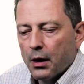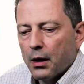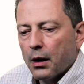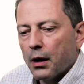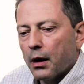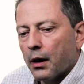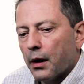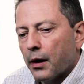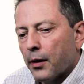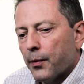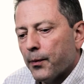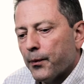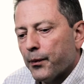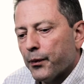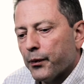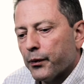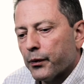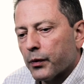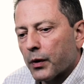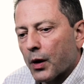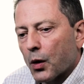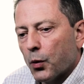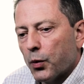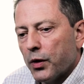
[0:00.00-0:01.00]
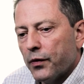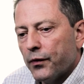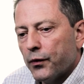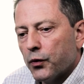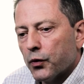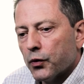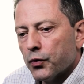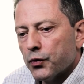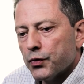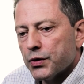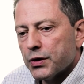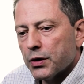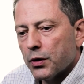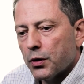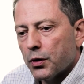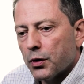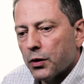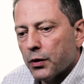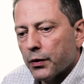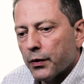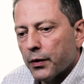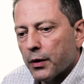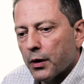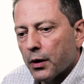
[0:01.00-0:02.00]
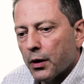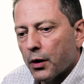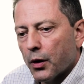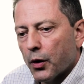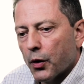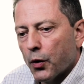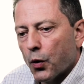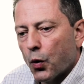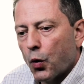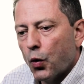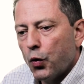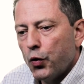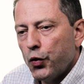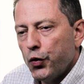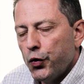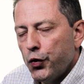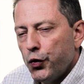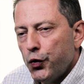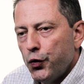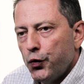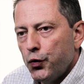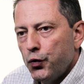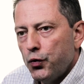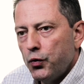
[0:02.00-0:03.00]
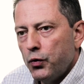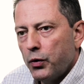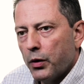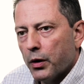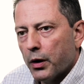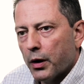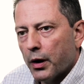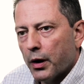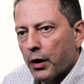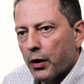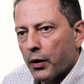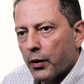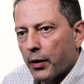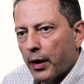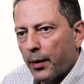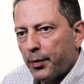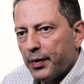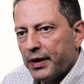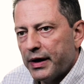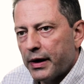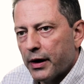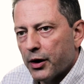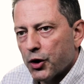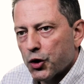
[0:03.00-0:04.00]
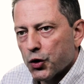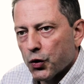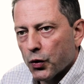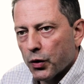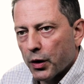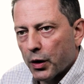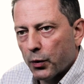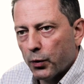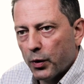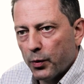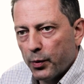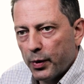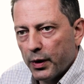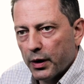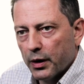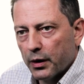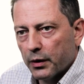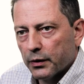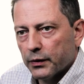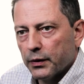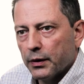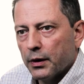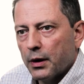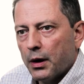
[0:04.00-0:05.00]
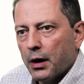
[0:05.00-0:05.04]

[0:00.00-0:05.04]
We focus on all new applications that we build